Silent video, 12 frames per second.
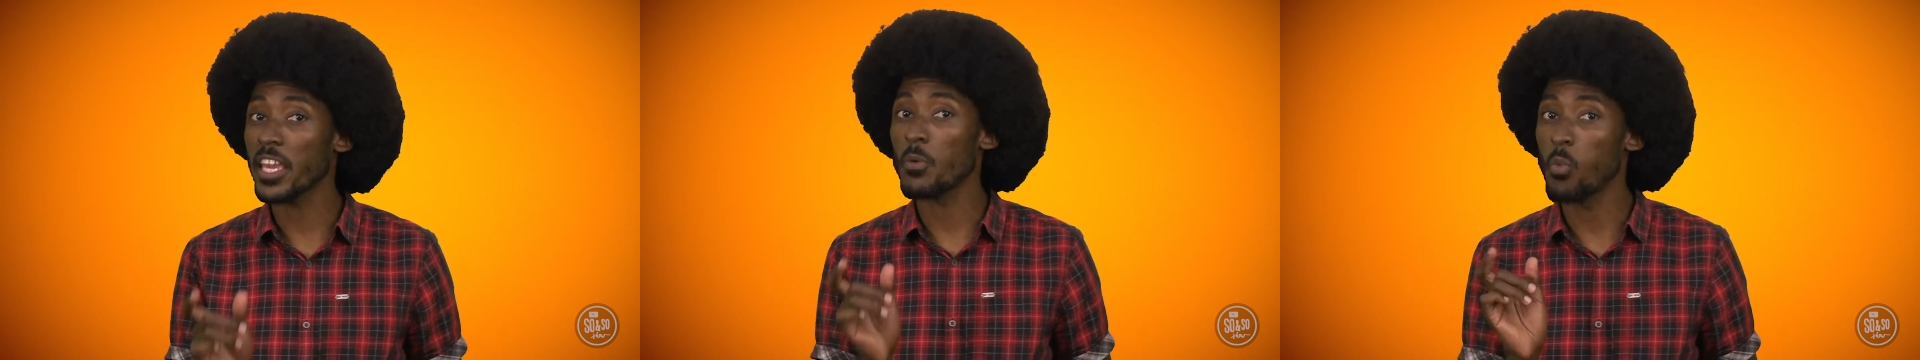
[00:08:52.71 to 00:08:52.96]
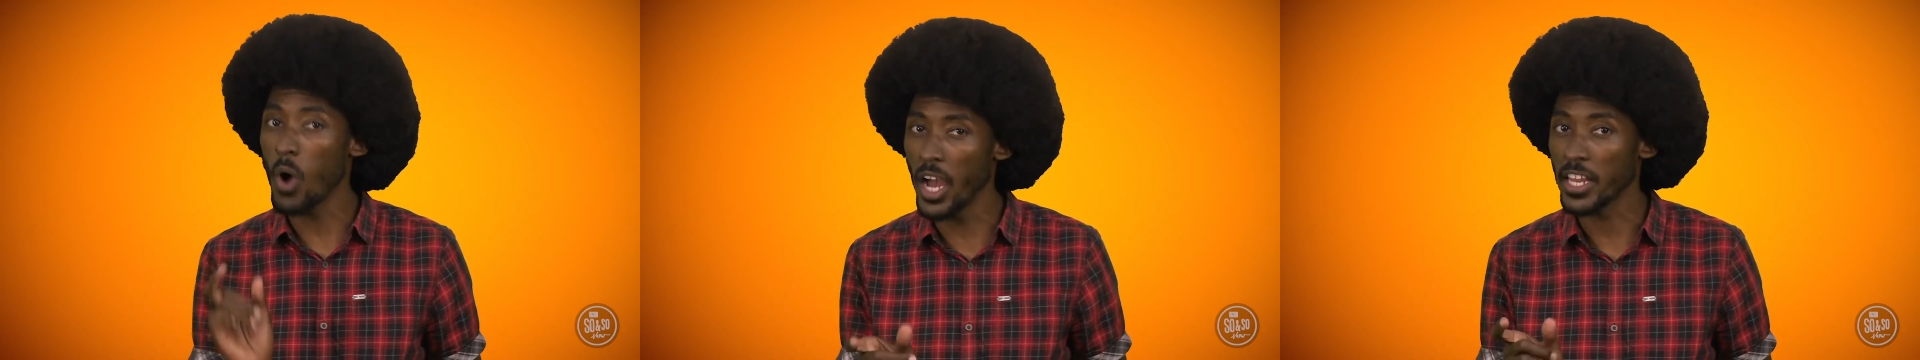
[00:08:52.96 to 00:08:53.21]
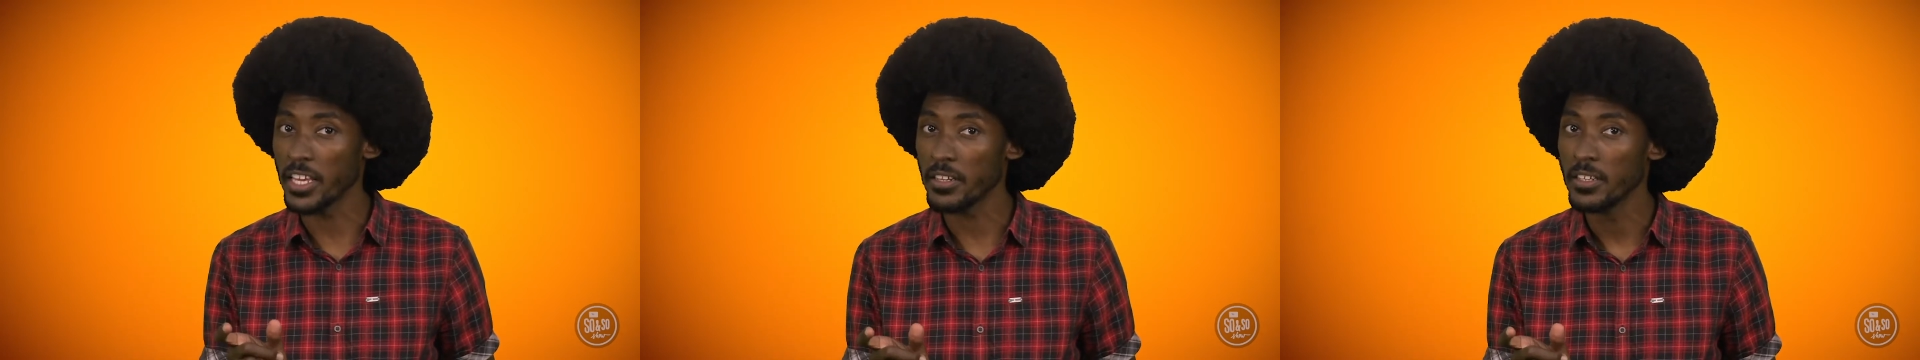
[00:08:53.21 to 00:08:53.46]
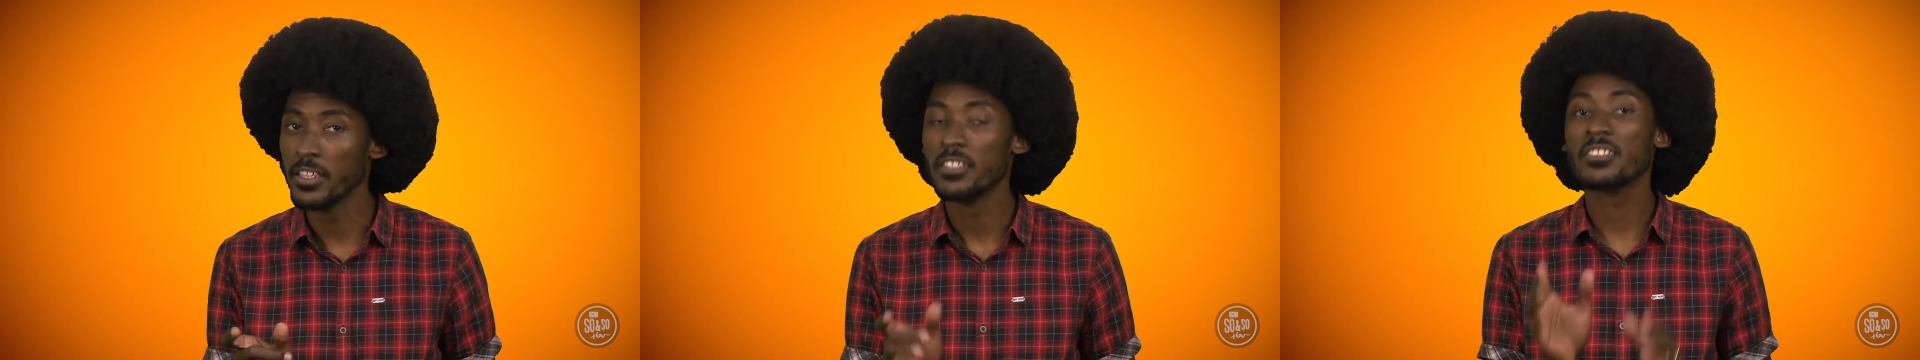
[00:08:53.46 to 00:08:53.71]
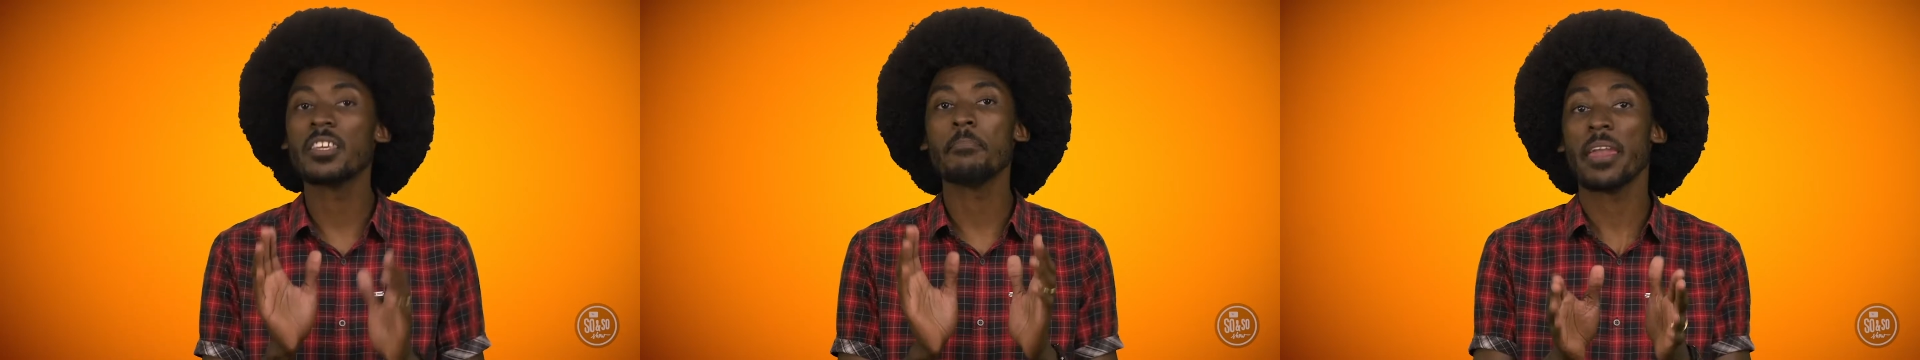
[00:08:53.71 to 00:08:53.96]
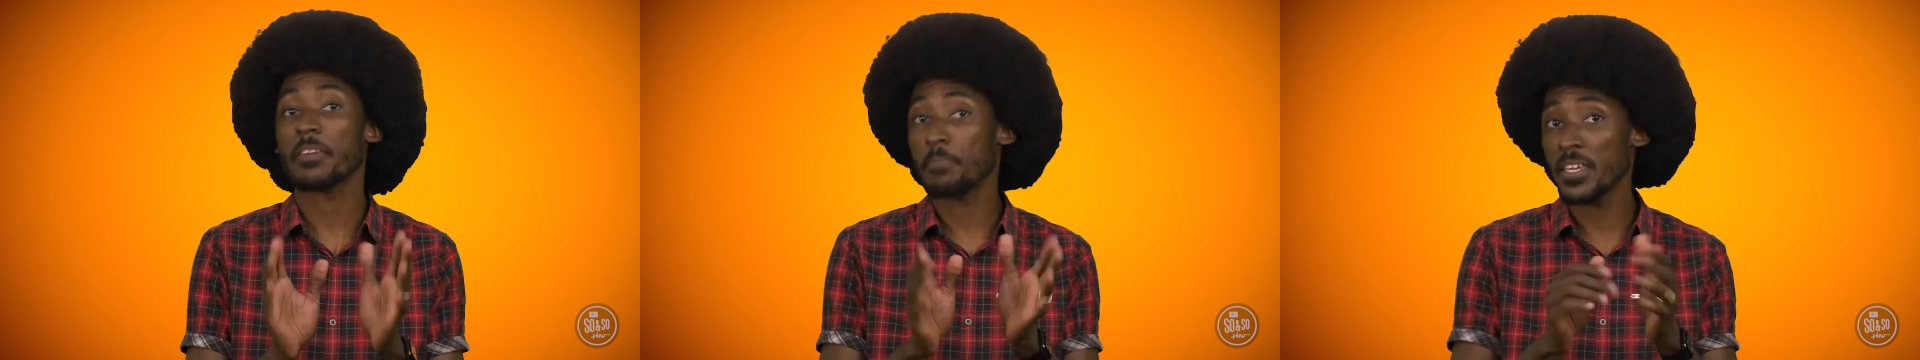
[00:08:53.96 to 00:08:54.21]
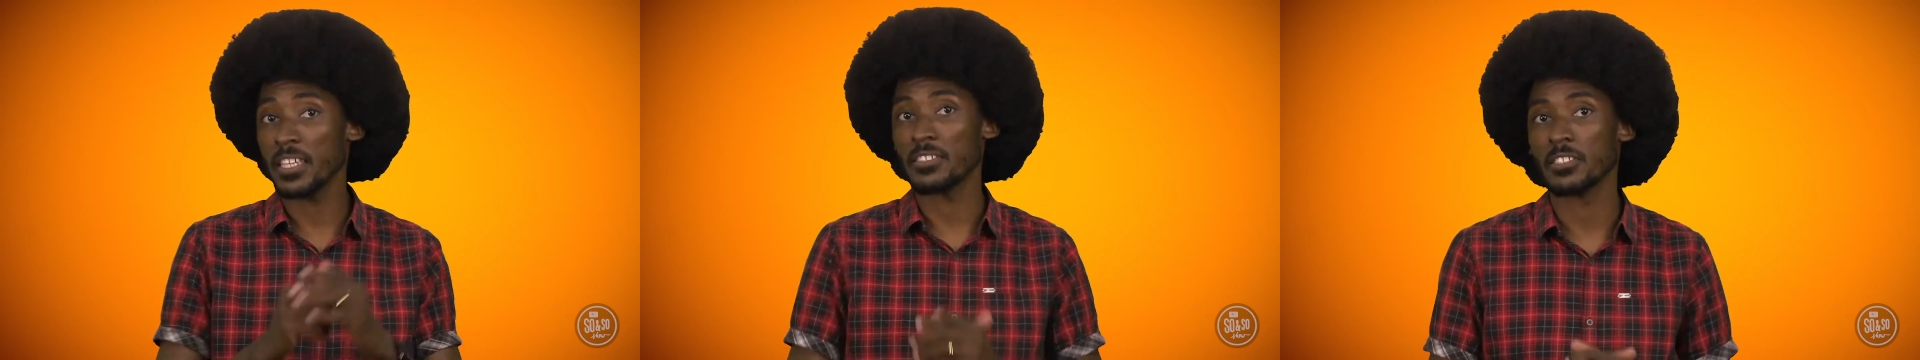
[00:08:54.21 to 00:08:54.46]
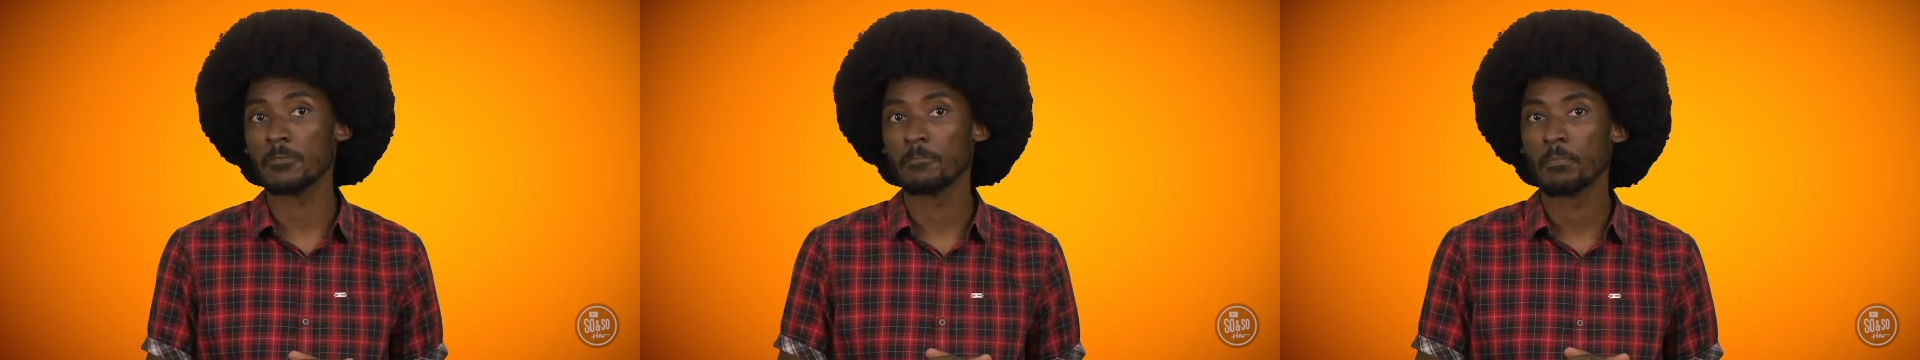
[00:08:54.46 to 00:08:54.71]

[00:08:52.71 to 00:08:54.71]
they wanted to make peace.